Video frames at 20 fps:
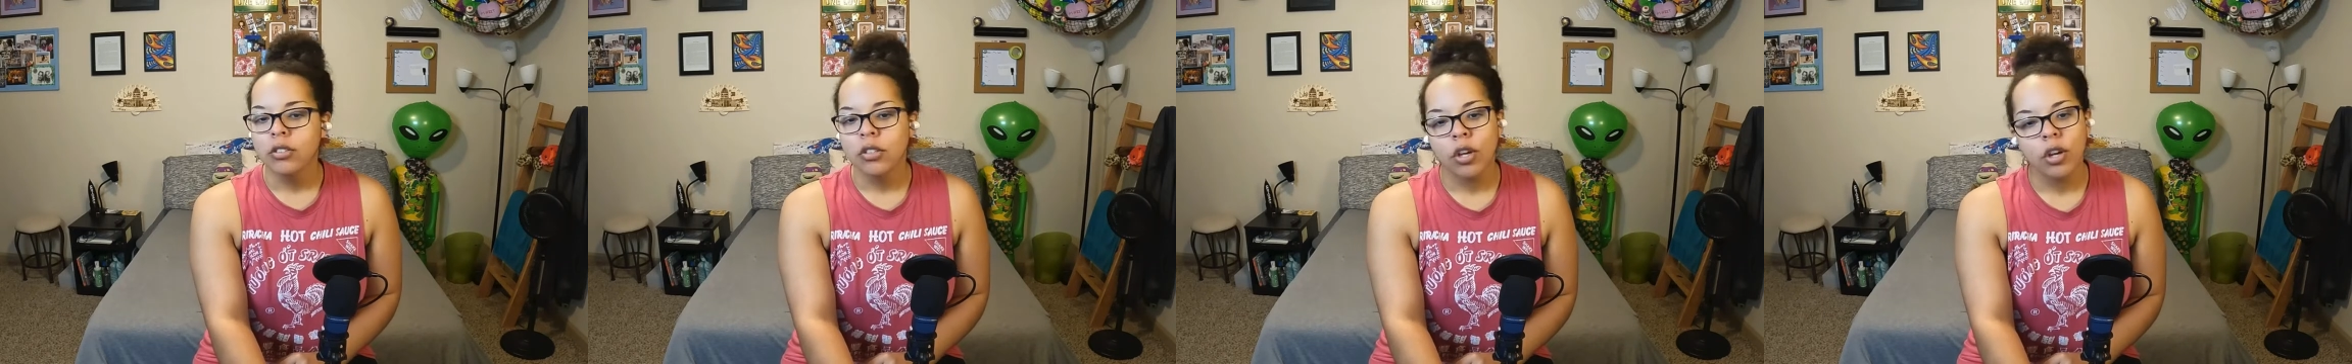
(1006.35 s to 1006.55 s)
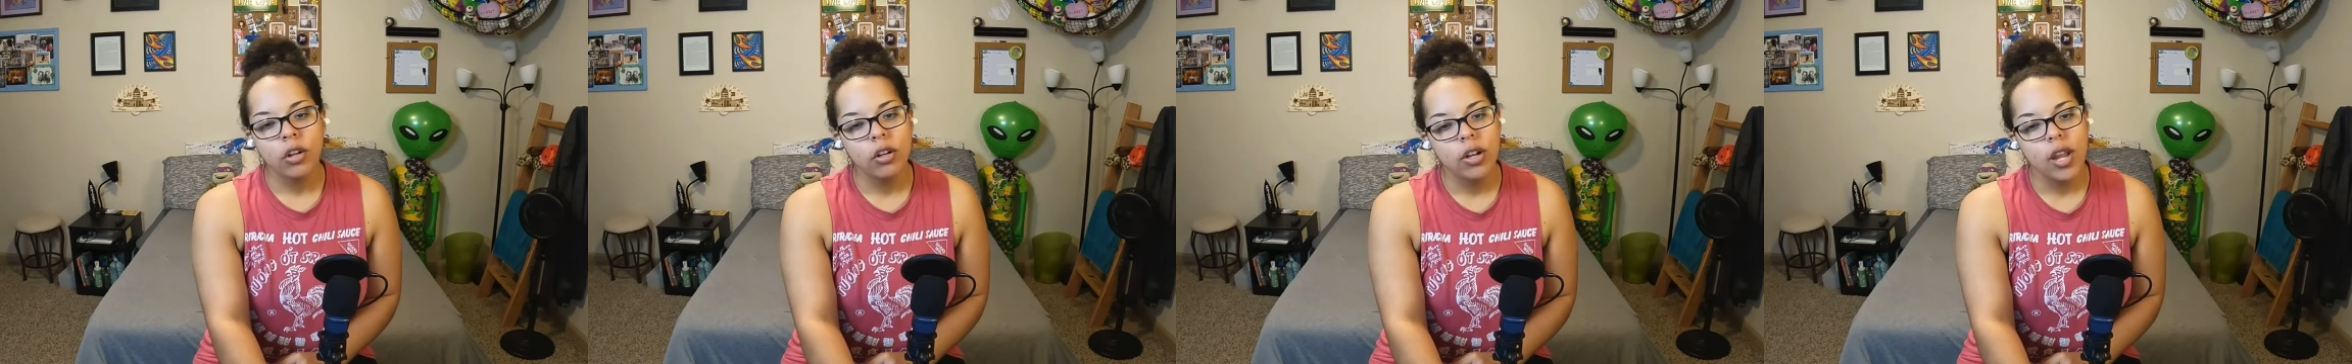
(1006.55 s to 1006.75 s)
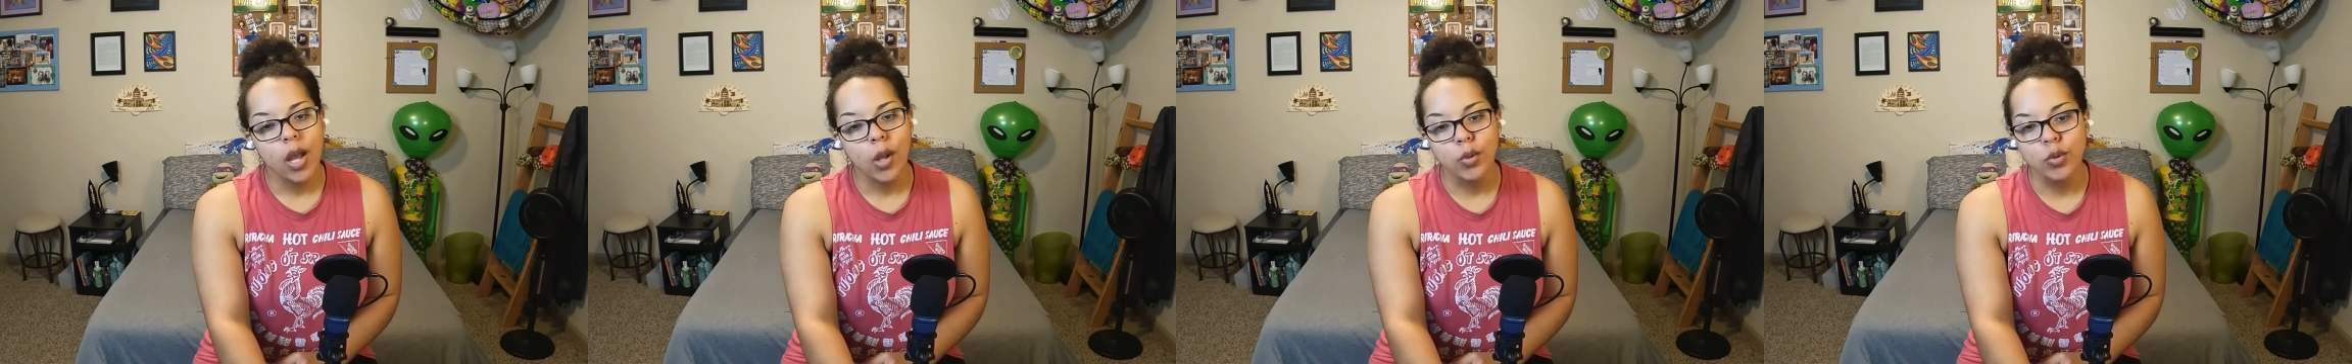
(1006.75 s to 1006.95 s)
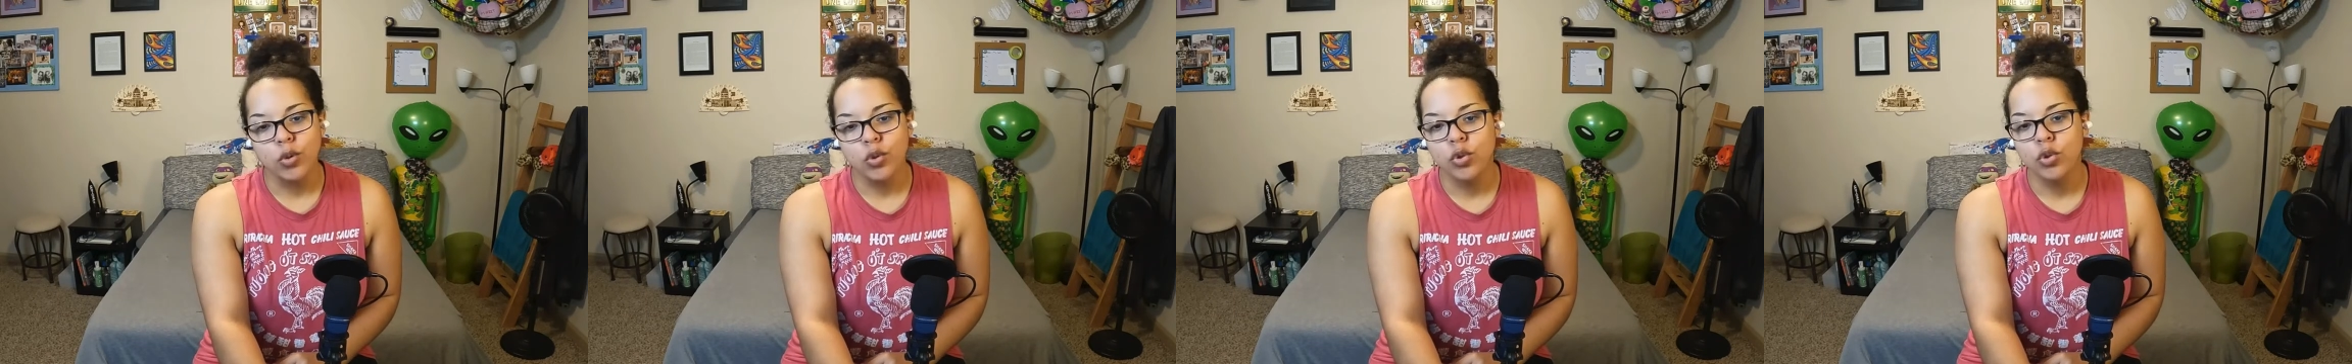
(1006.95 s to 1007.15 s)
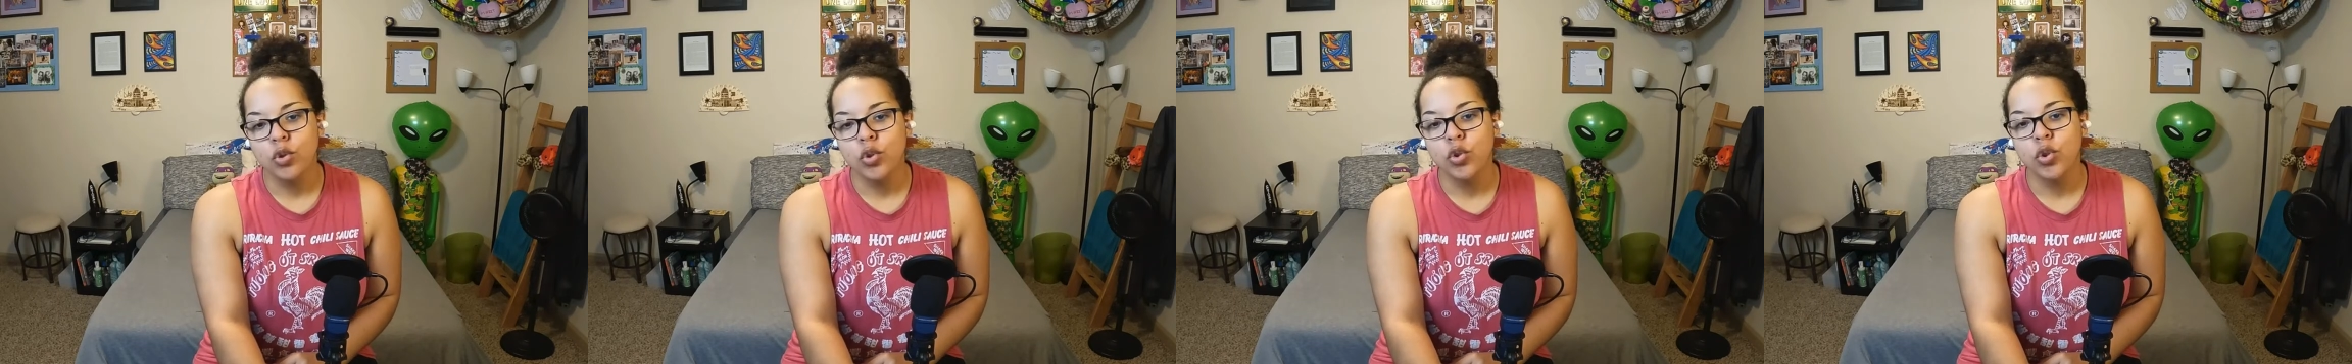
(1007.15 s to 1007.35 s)
turned out
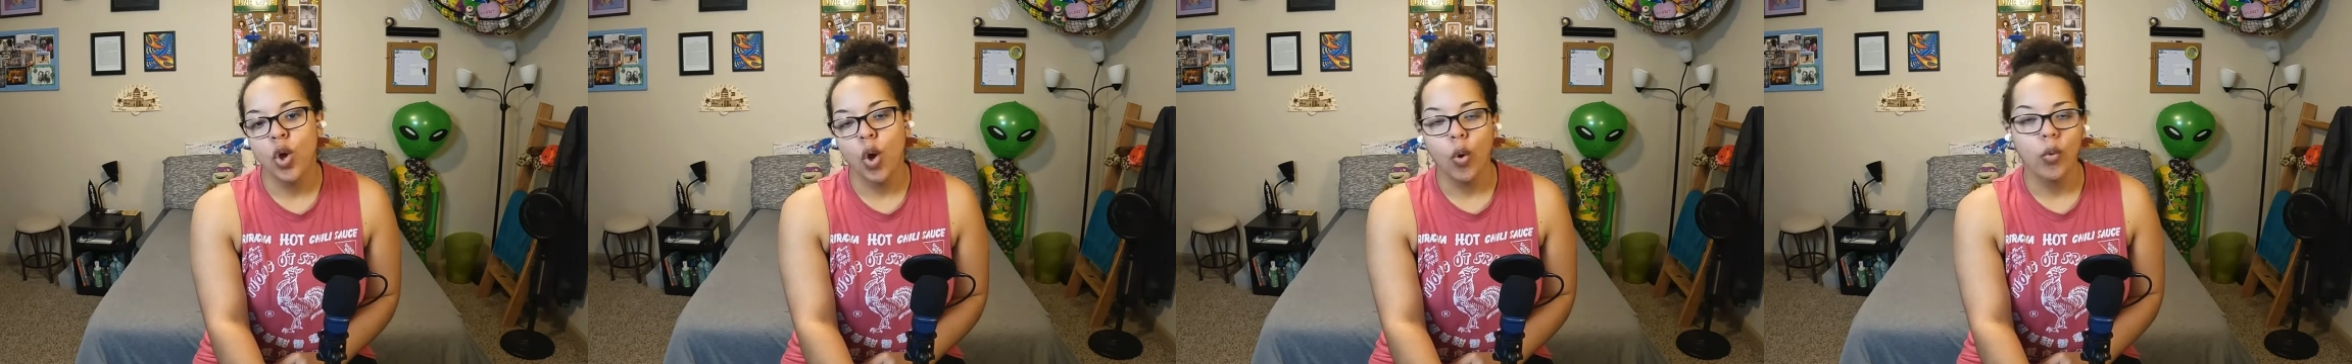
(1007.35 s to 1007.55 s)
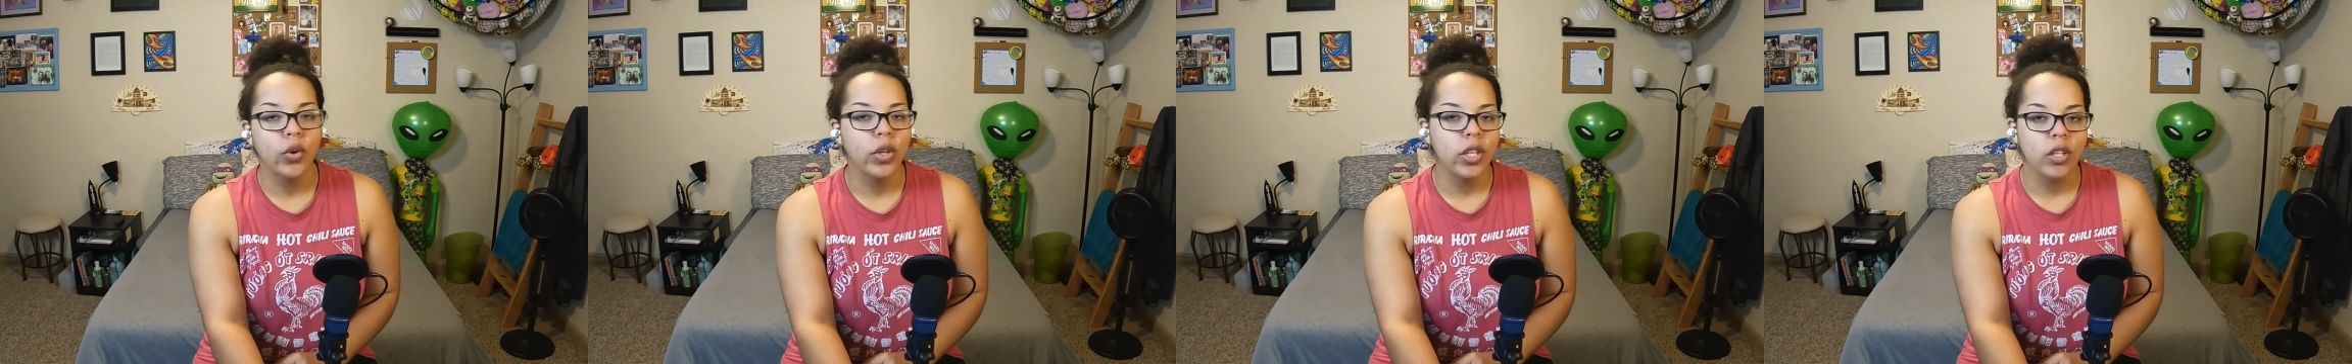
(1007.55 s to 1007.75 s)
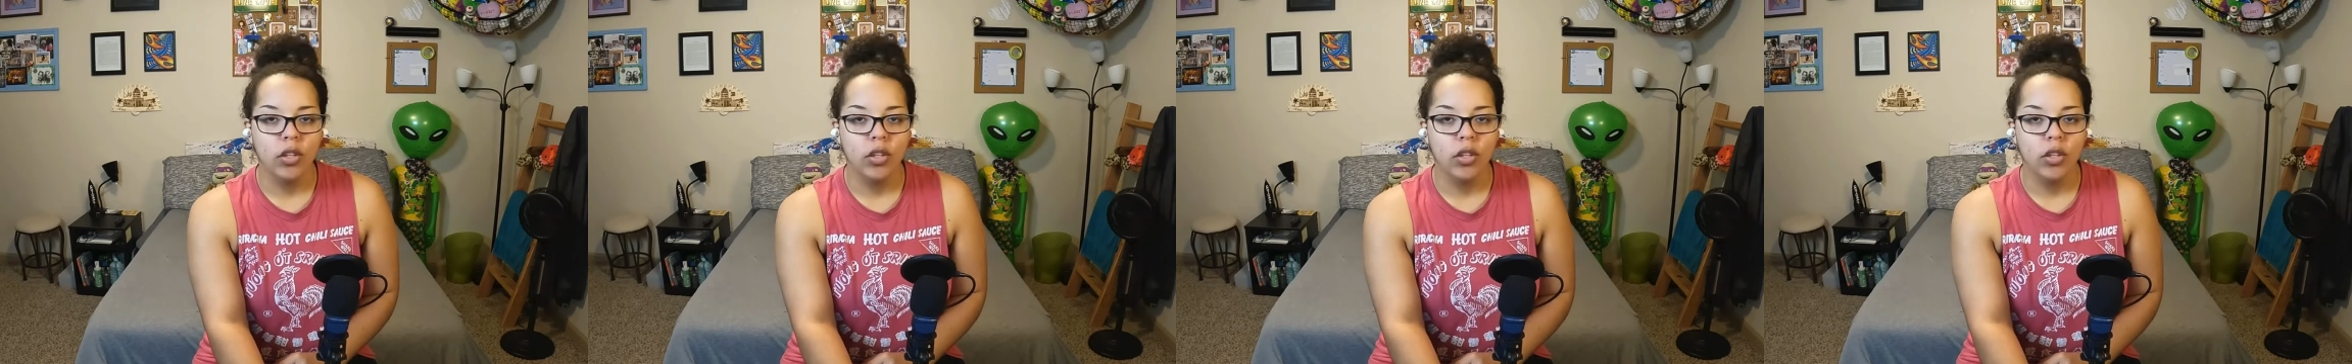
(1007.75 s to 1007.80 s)
so